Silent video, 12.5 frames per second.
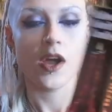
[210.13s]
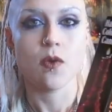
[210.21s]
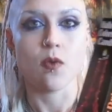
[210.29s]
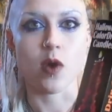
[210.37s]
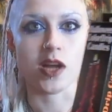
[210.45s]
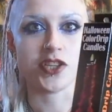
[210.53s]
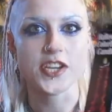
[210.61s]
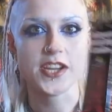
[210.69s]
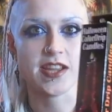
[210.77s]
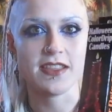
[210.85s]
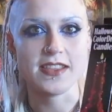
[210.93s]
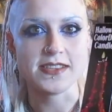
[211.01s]

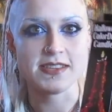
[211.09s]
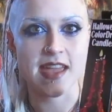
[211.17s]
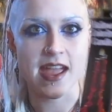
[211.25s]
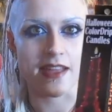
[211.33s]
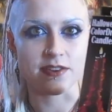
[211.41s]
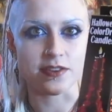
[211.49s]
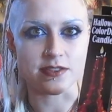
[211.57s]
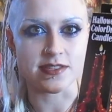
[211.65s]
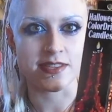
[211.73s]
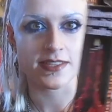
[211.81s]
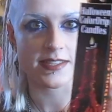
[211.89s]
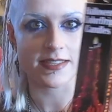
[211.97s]
watching these
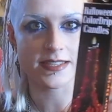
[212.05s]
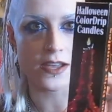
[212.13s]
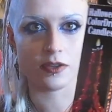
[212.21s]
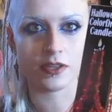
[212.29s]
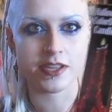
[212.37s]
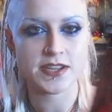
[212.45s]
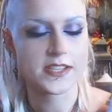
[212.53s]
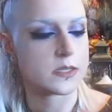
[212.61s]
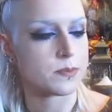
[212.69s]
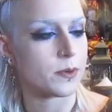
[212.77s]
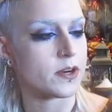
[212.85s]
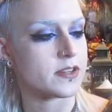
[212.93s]
candles slowly
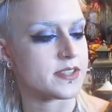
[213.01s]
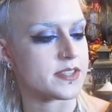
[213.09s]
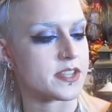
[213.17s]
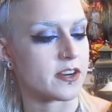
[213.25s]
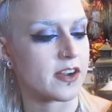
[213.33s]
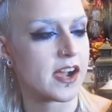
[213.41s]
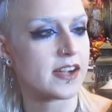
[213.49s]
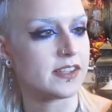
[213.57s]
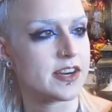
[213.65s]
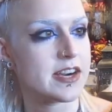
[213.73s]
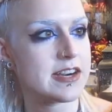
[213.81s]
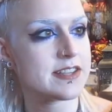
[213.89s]
disperse their
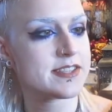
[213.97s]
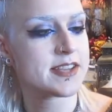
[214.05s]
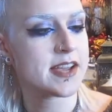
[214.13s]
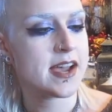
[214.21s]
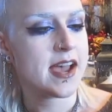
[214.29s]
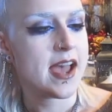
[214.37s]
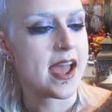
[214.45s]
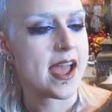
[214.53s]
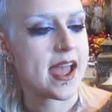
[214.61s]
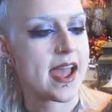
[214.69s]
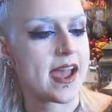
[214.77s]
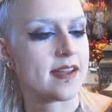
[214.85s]
colors
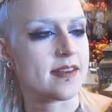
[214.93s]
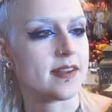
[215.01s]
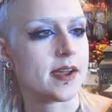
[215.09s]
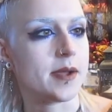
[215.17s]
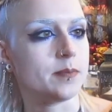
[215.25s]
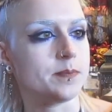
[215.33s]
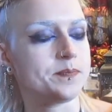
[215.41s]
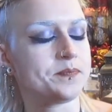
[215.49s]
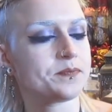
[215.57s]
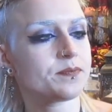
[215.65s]
and um,